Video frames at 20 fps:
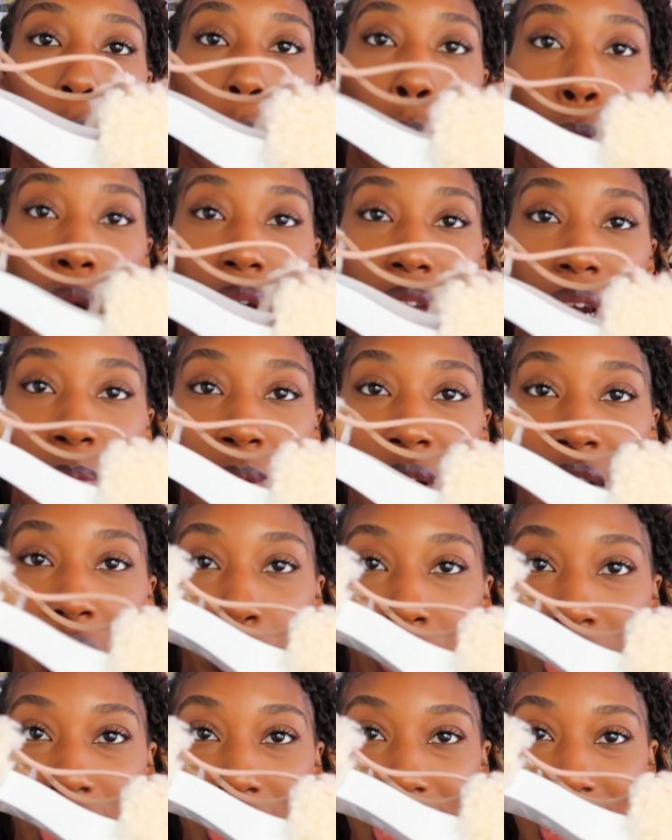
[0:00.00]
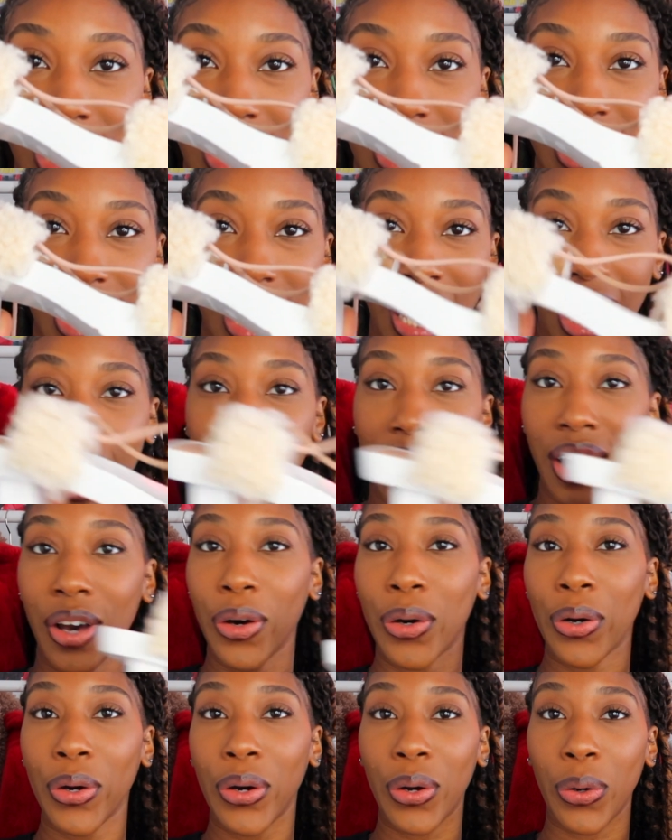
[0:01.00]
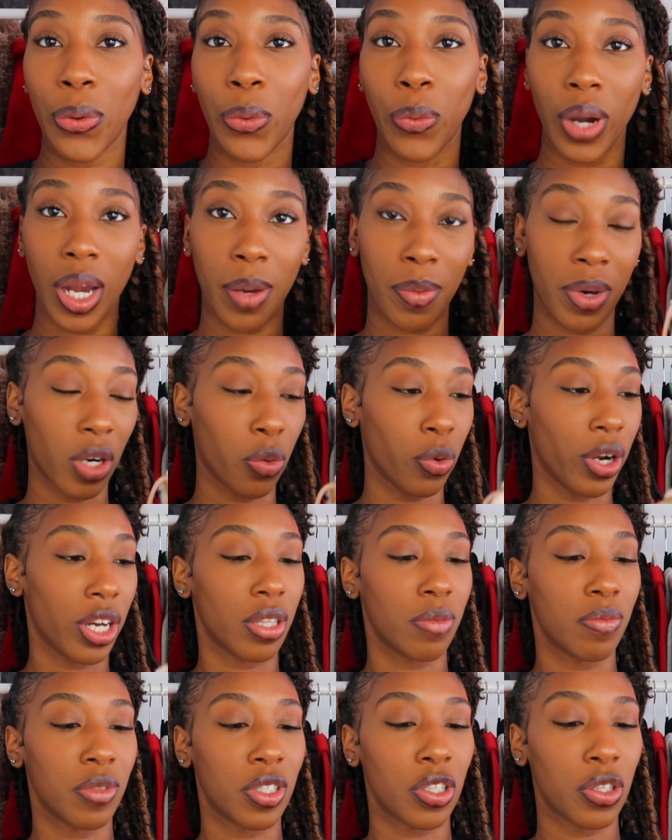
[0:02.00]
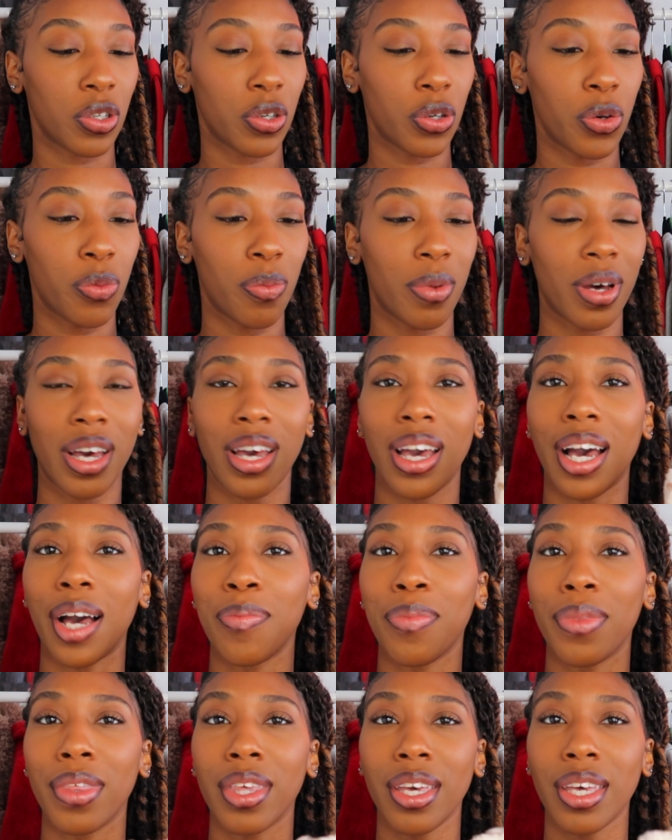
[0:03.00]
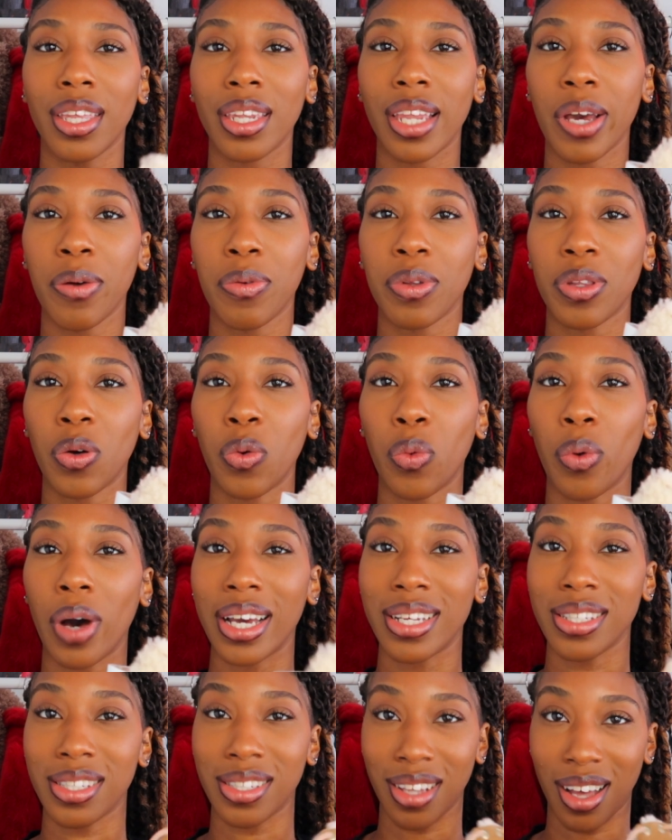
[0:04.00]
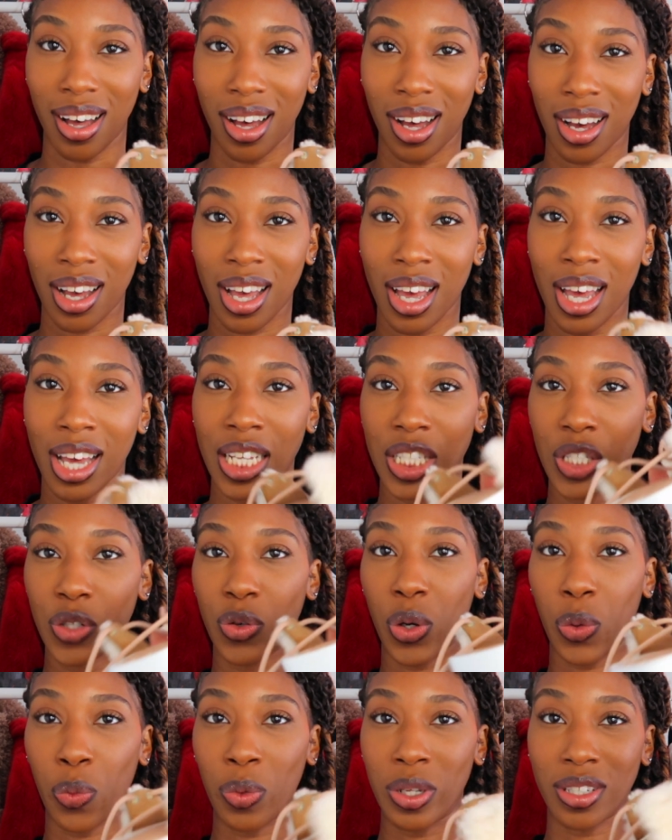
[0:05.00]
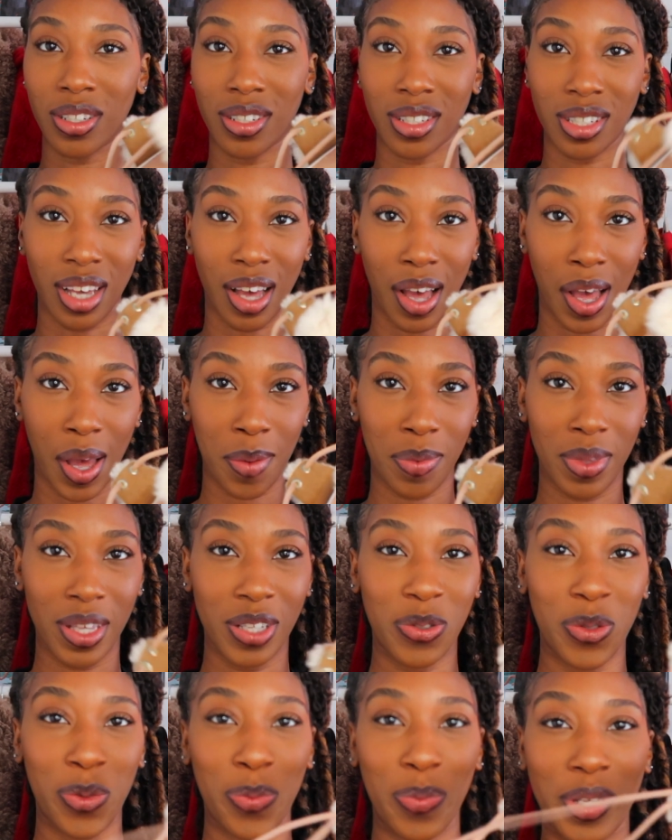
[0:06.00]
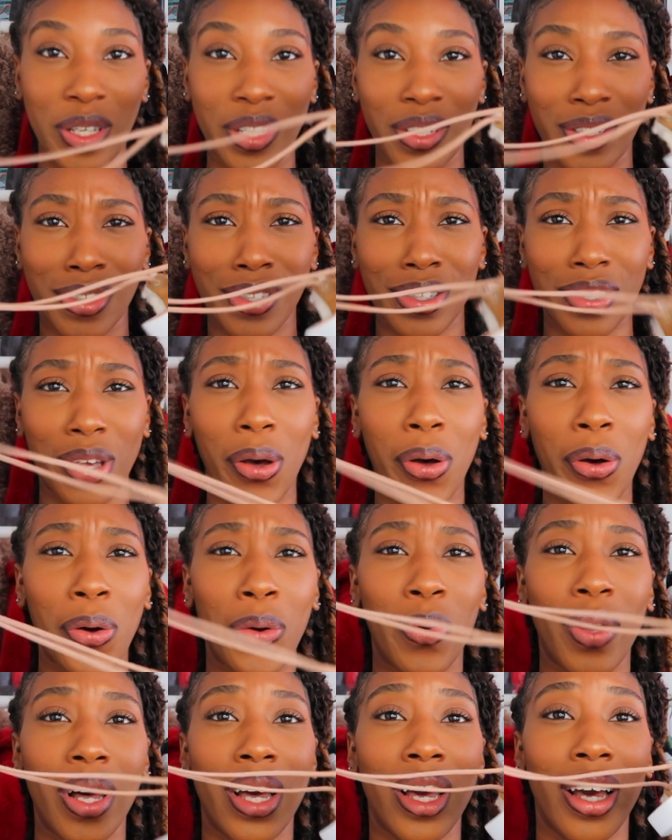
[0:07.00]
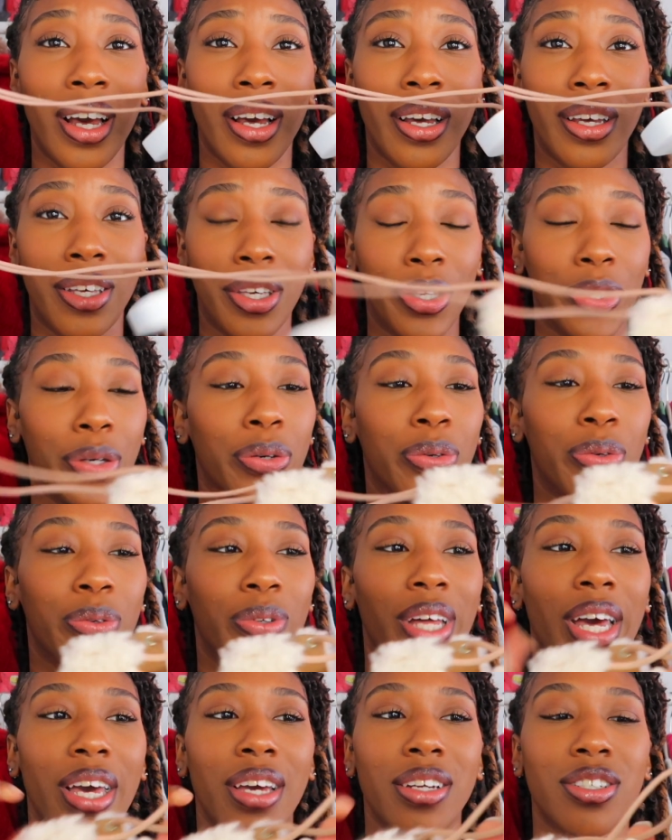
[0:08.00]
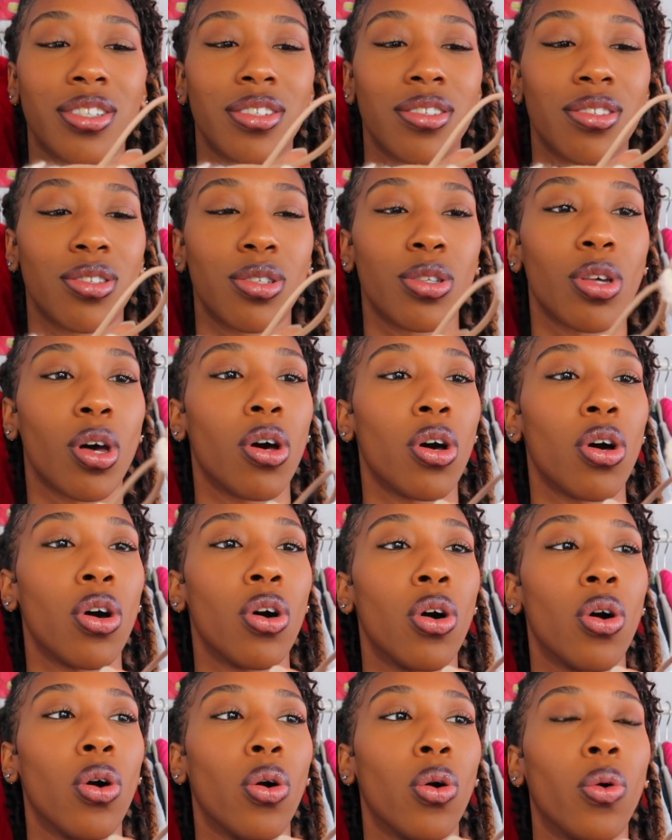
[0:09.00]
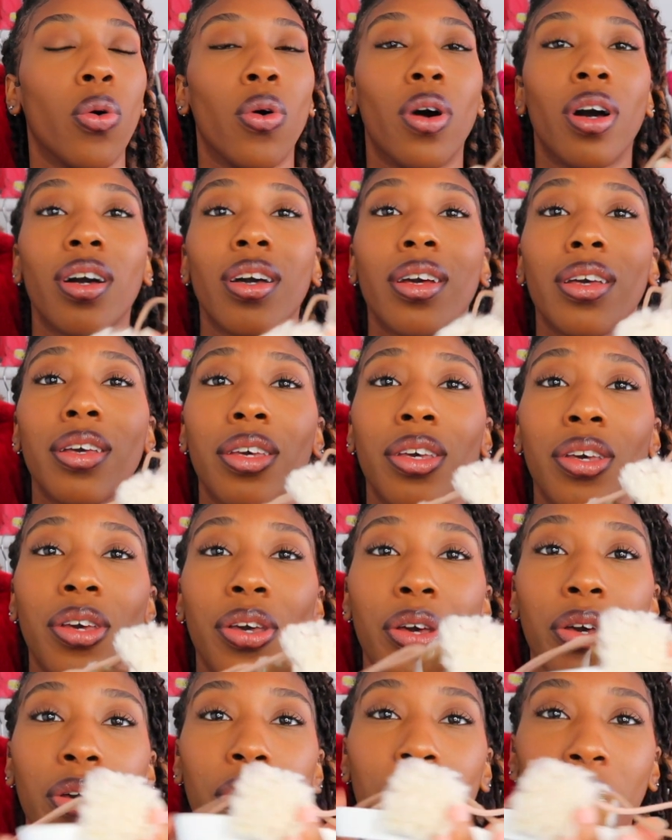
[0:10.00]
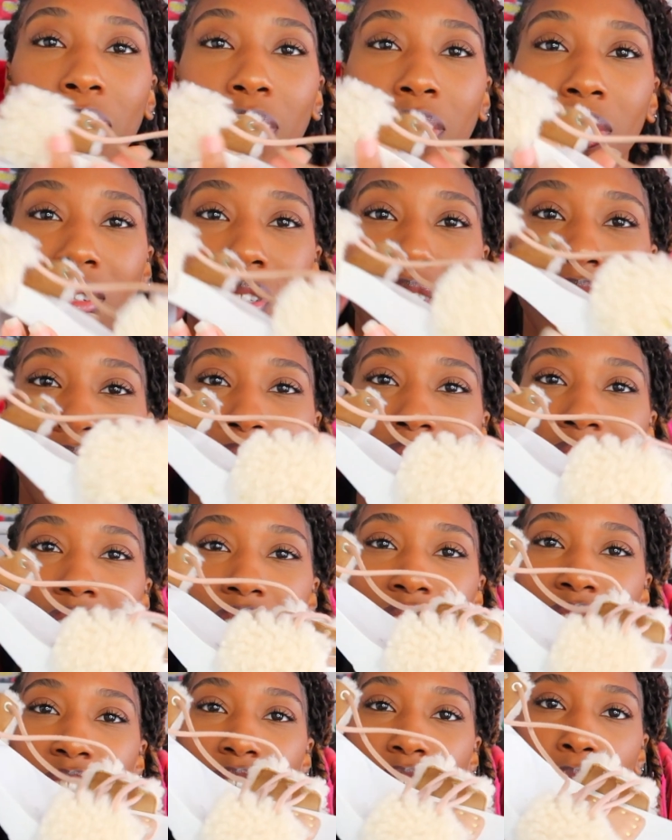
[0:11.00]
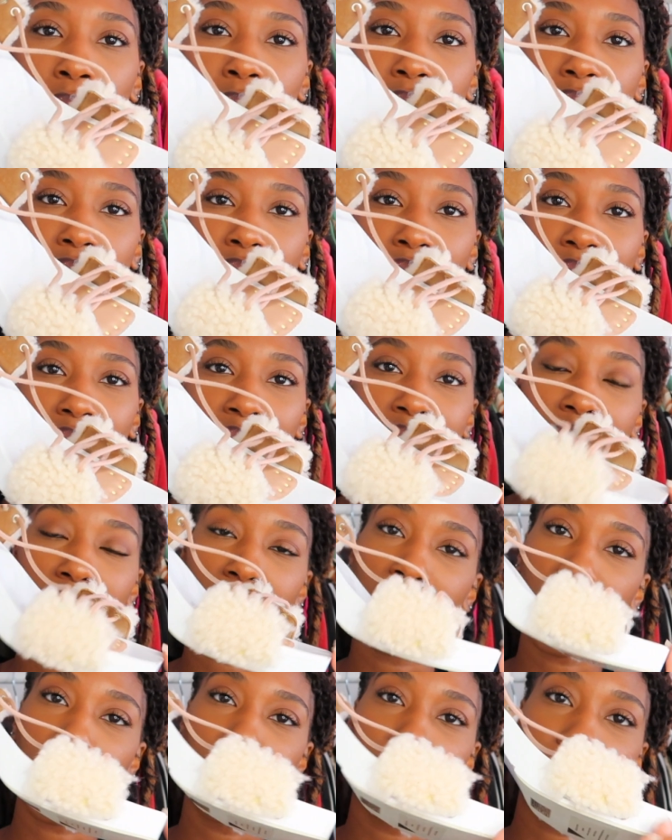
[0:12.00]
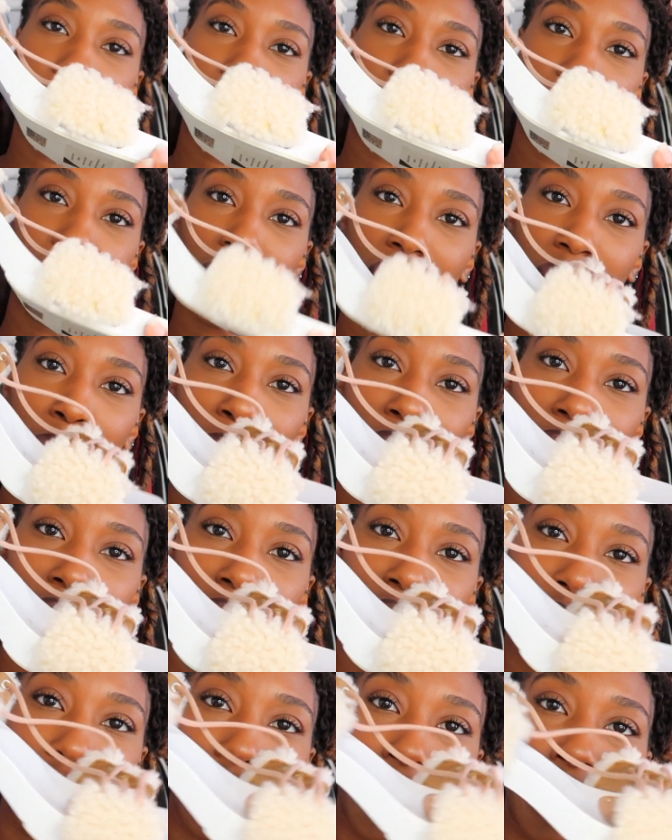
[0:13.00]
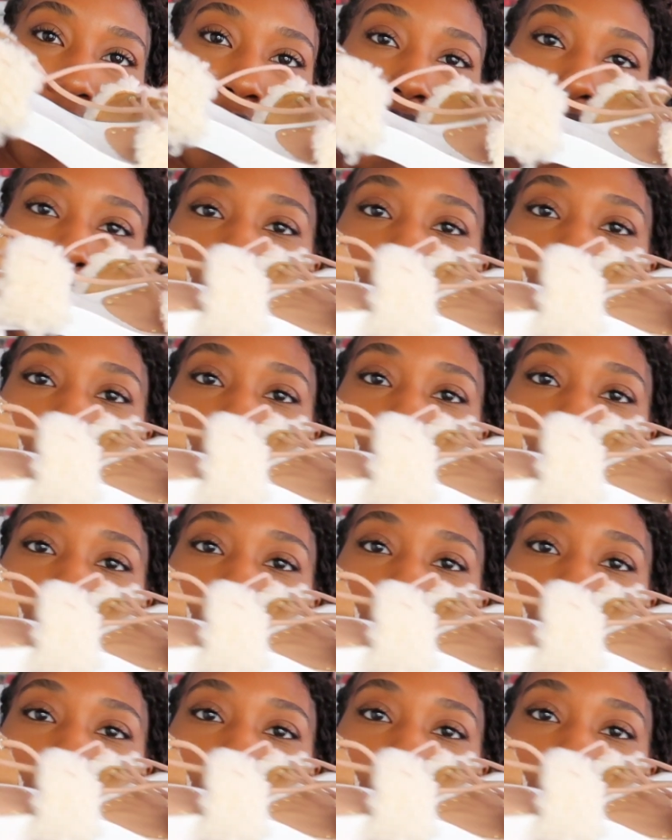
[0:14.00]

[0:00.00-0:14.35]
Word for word: when I'm gonna wear these yet or where I'm gonna wear them to, but I'm thinking like with a white sock during winter time, these will be so cute, like just so cute. And they're just so different. This is like a little statement heel.